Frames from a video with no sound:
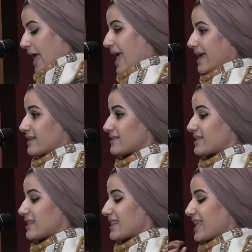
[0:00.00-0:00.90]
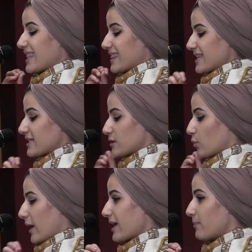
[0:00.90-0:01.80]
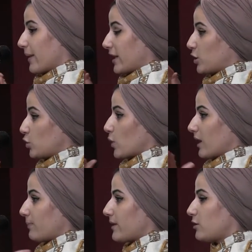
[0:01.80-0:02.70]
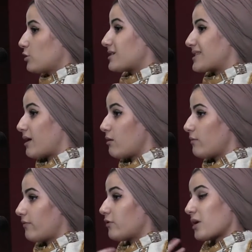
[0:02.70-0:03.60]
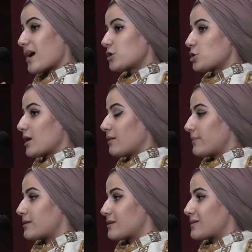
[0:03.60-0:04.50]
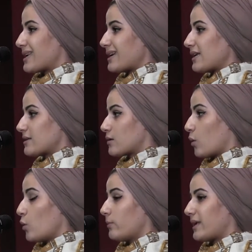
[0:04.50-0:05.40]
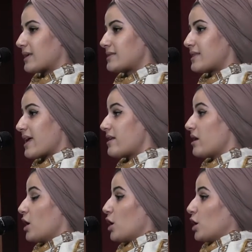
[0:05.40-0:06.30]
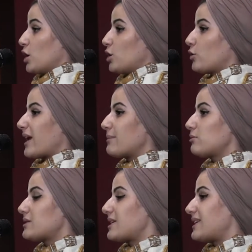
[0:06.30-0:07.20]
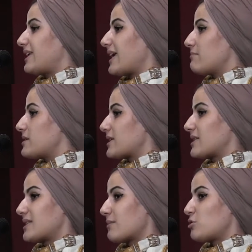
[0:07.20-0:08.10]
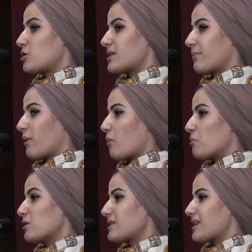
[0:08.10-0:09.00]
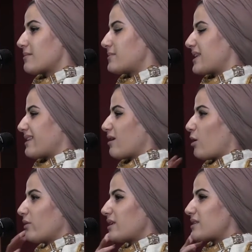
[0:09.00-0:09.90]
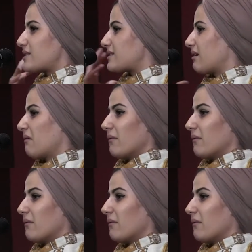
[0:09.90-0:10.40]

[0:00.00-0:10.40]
And in this way, by you helping yourself, you're actually helping society as a whole, because then you're able to negate misconceptions about Muslims and all these